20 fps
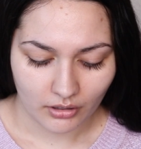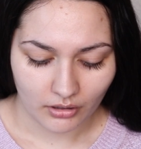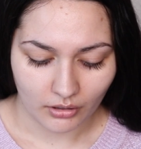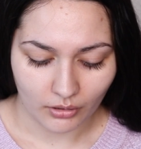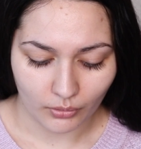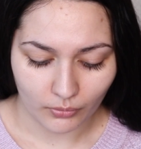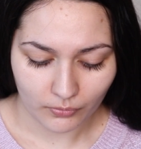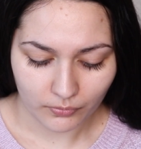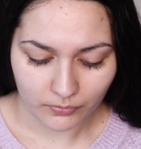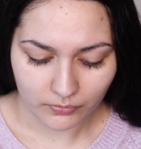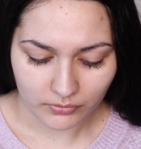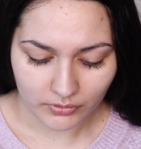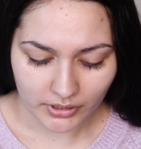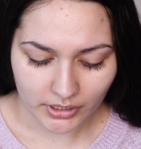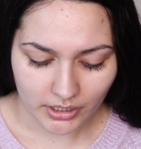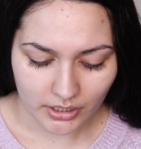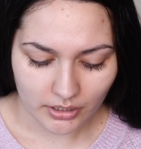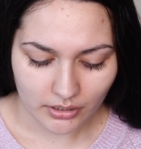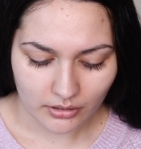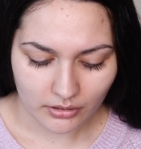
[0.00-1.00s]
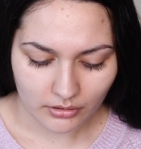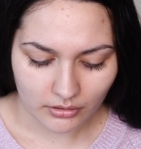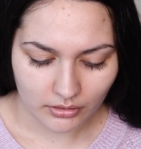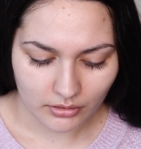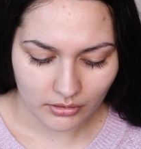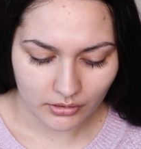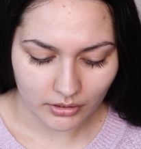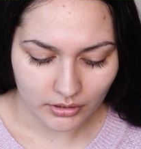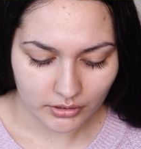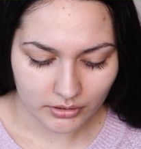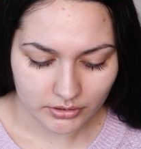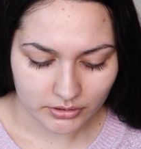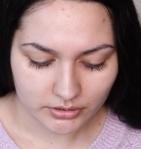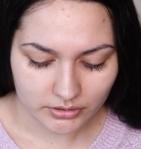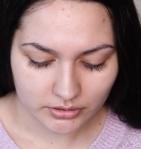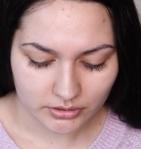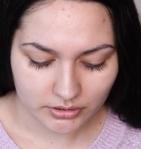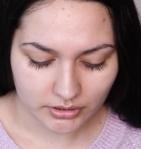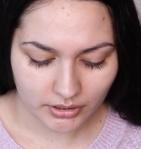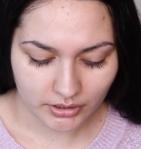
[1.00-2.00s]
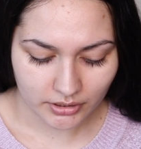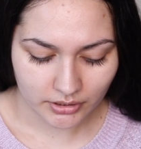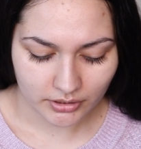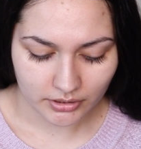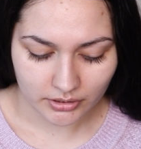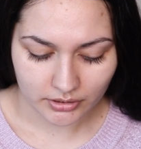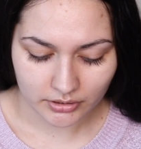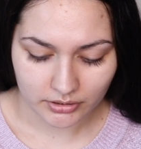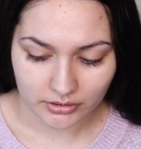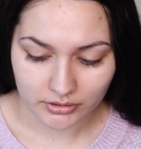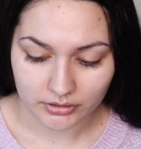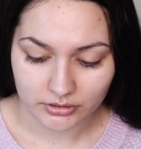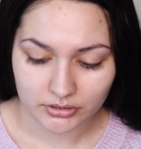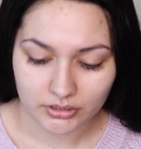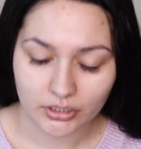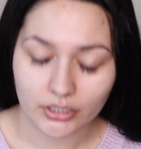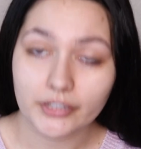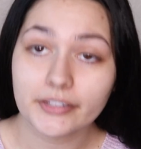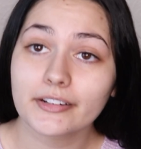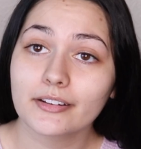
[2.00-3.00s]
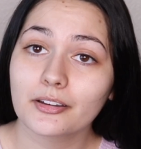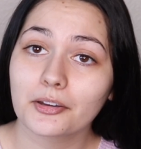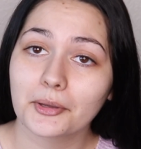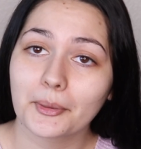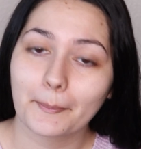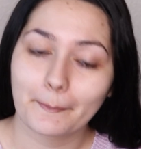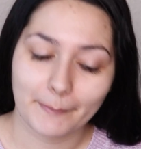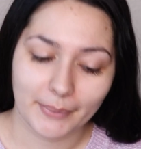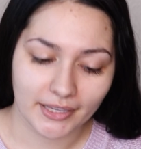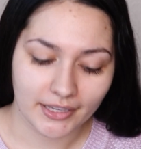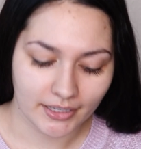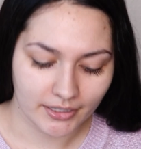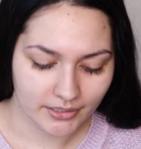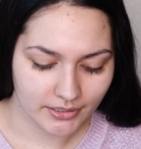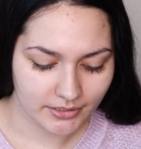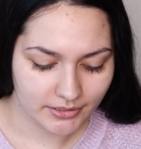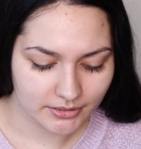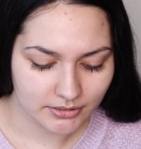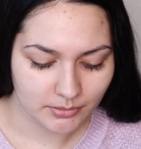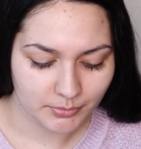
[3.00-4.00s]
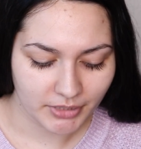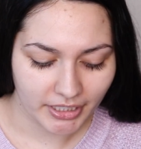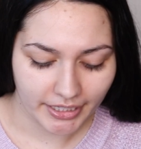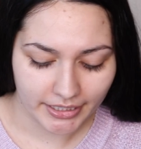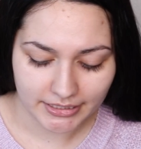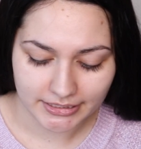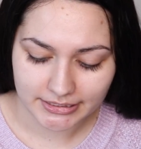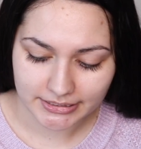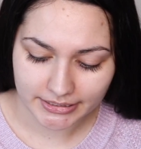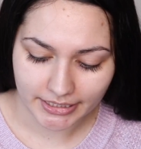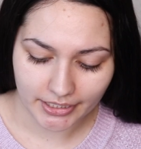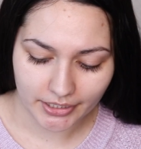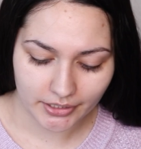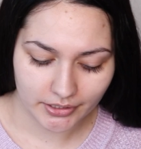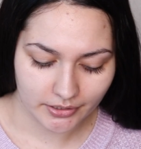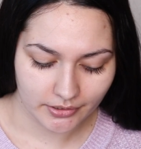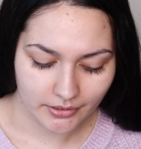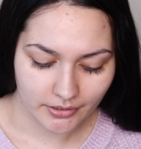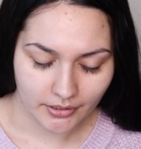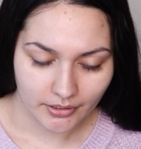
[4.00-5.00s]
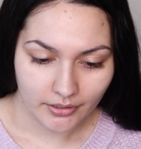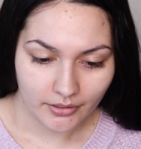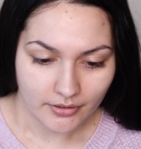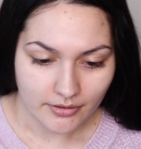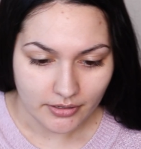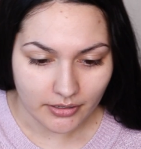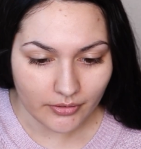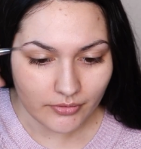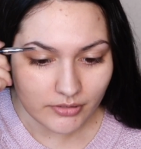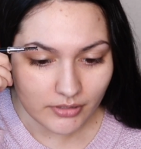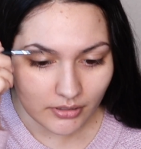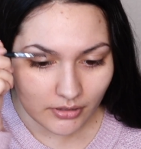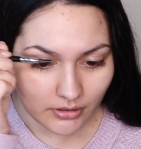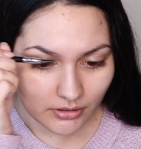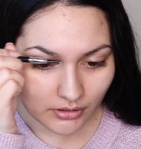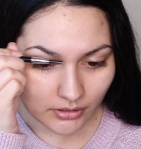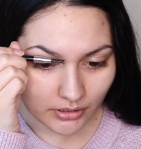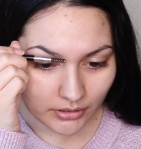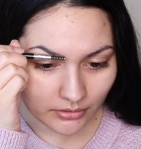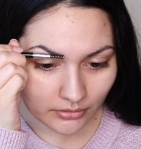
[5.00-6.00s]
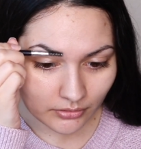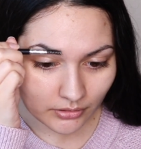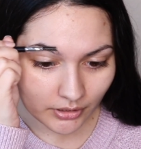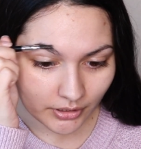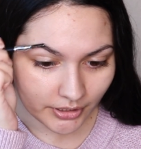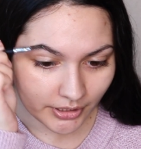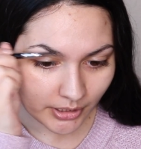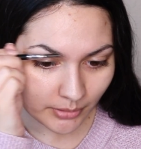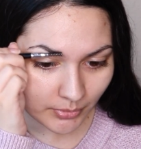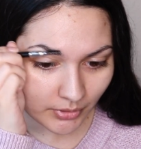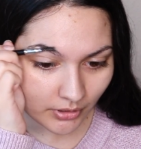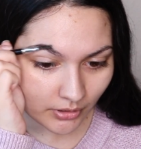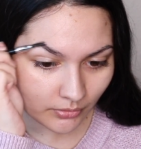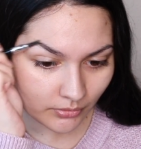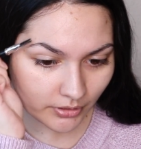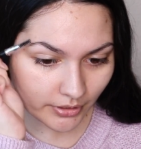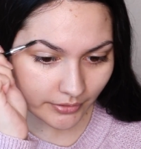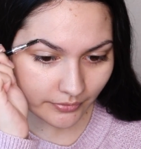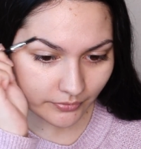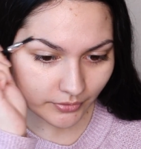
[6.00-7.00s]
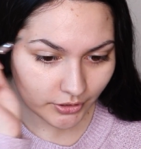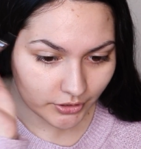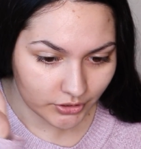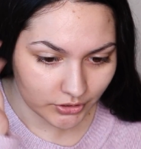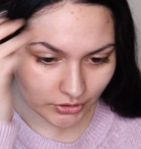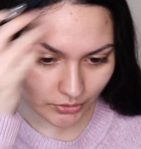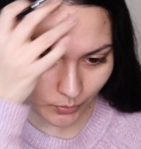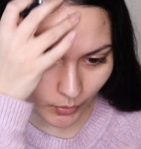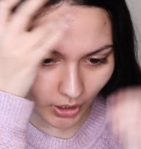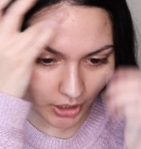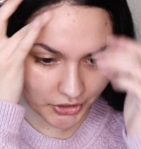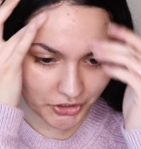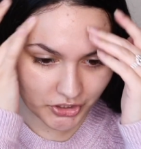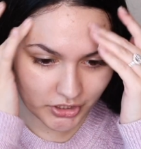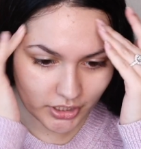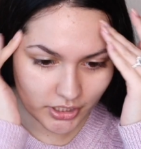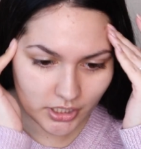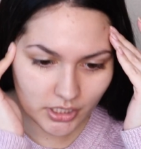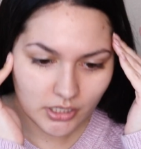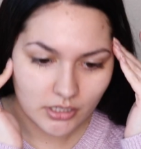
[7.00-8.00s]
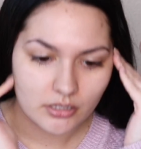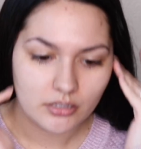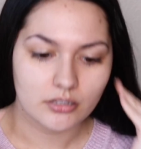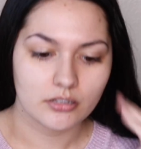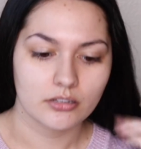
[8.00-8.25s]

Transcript: Hopefully this is good because I'm kind of scared. It was a little creamy when I first watched it,